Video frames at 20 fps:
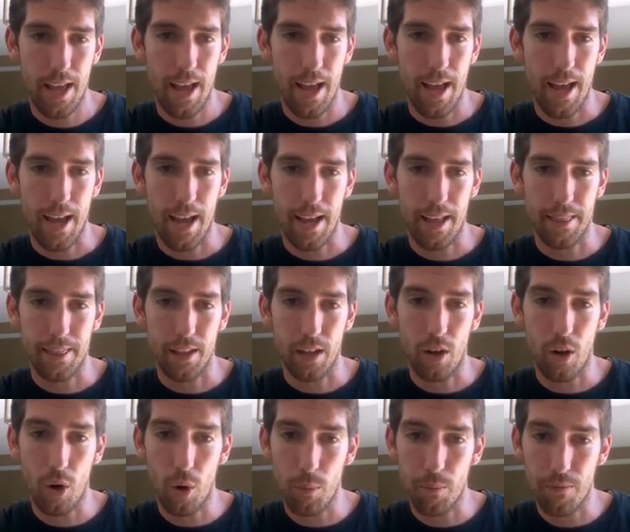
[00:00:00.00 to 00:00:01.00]
And the
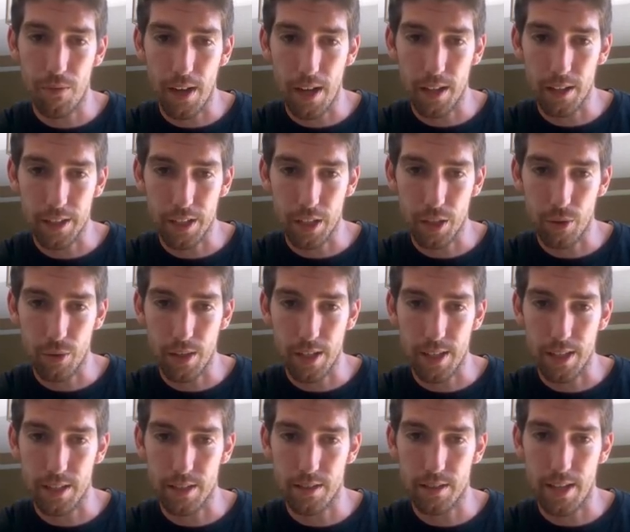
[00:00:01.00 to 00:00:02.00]
home value
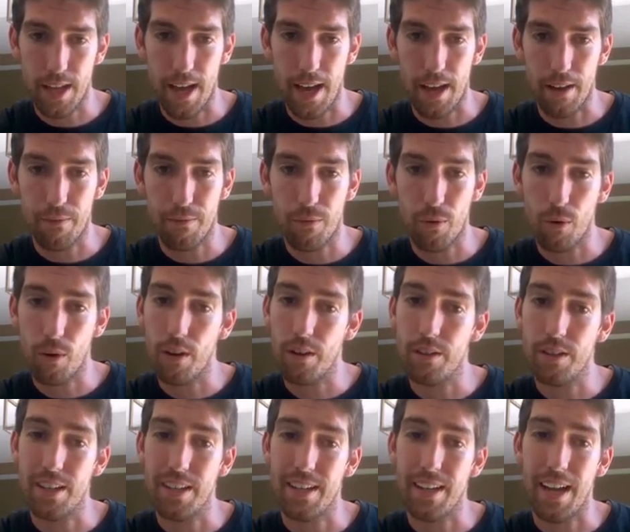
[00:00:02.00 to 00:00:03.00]
is at
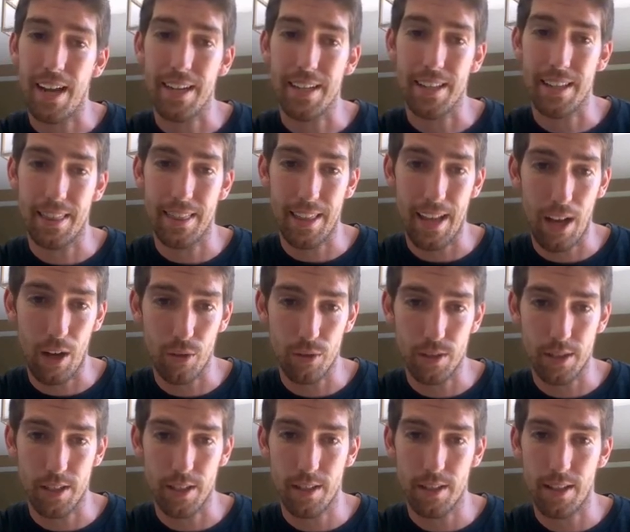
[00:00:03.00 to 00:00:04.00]

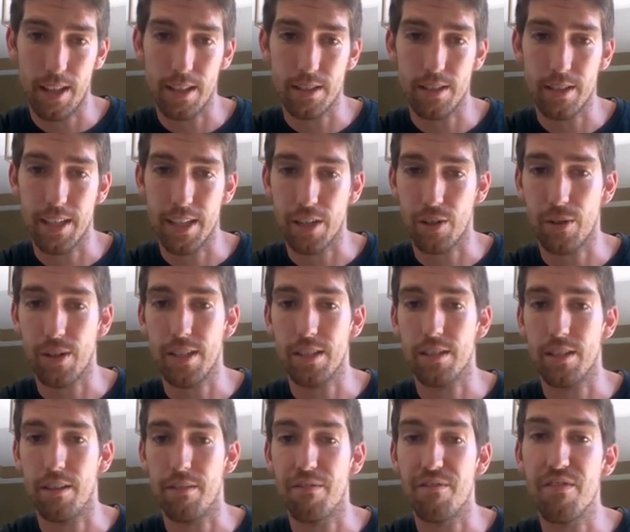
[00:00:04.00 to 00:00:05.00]
$490,000. That's an
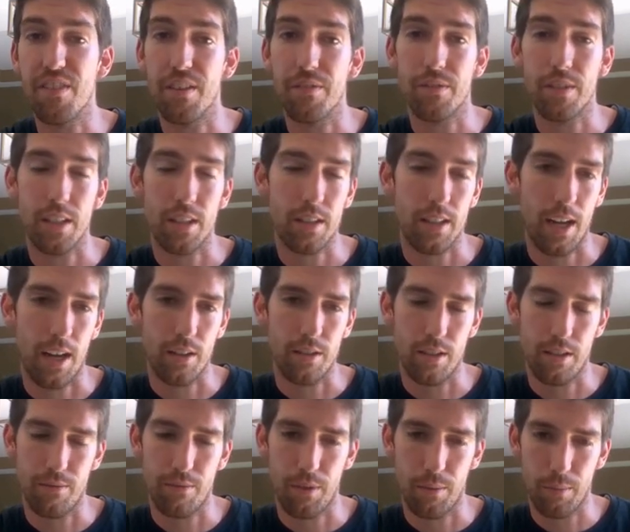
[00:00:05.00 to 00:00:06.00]
increase of
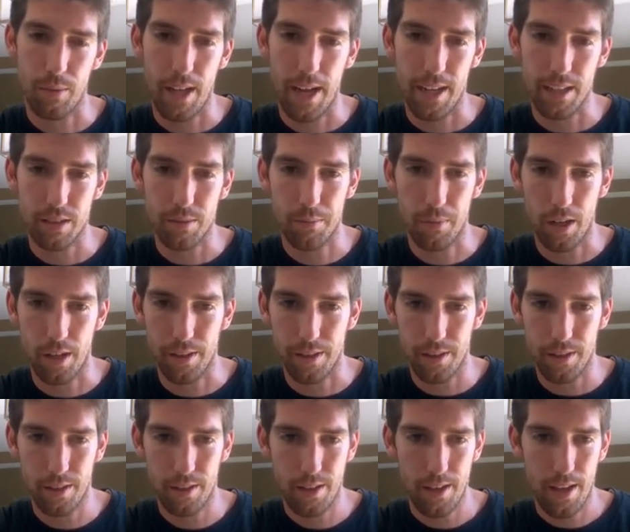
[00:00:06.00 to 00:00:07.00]
$15,000 from last
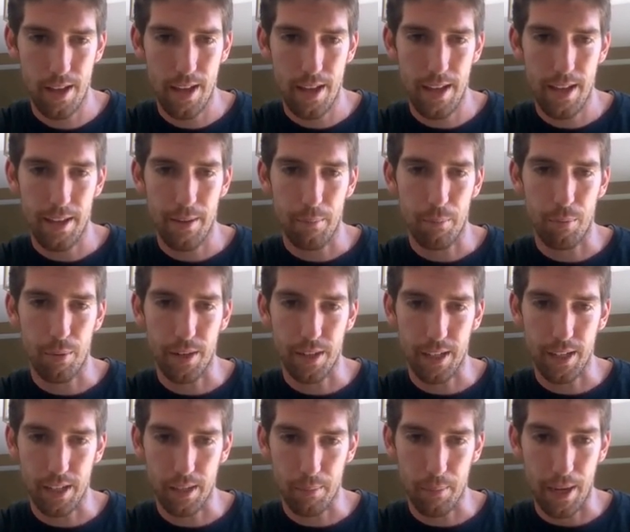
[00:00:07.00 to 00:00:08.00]
month,
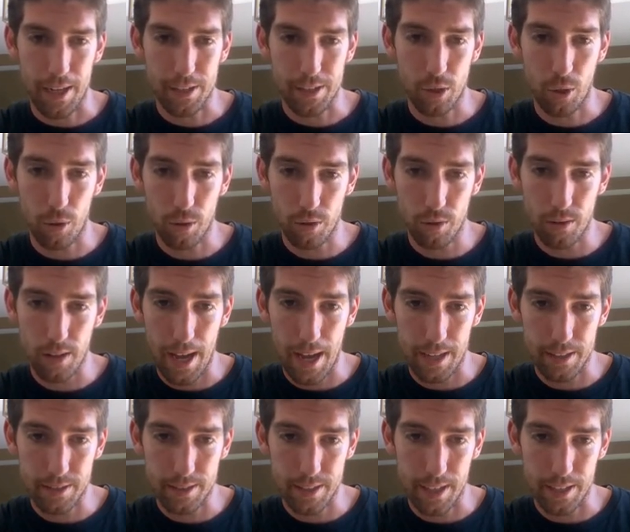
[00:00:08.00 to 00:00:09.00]
bringing my total
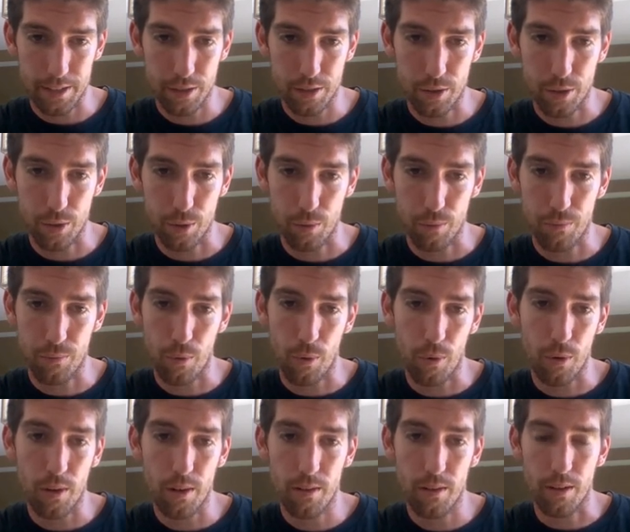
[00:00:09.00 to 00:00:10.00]
assets to
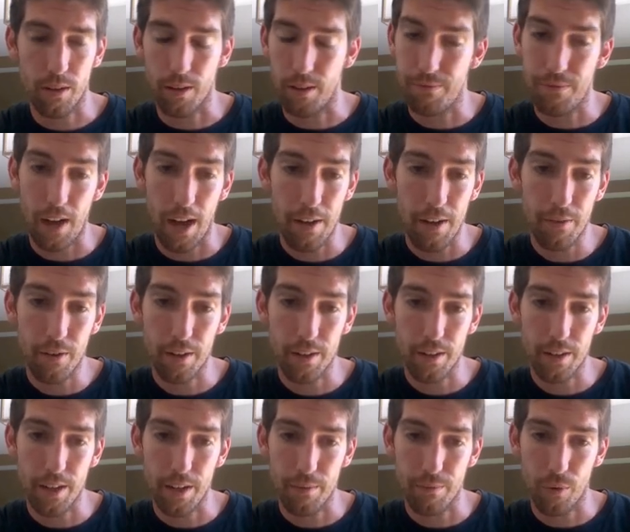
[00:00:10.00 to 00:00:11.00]

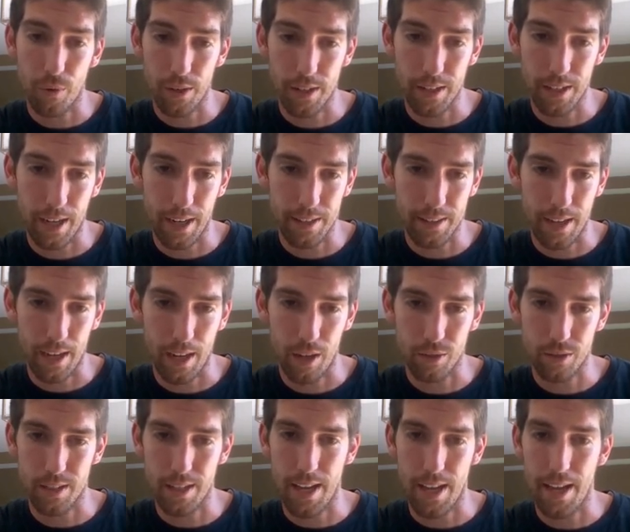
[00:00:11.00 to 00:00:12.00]

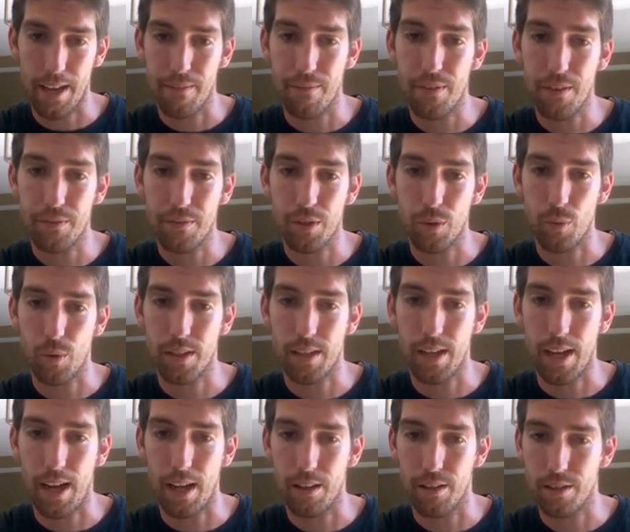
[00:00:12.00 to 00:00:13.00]

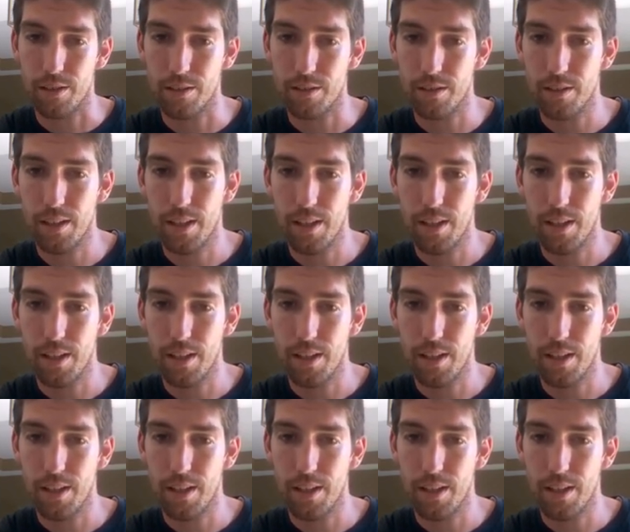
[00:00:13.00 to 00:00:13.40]
$549,051,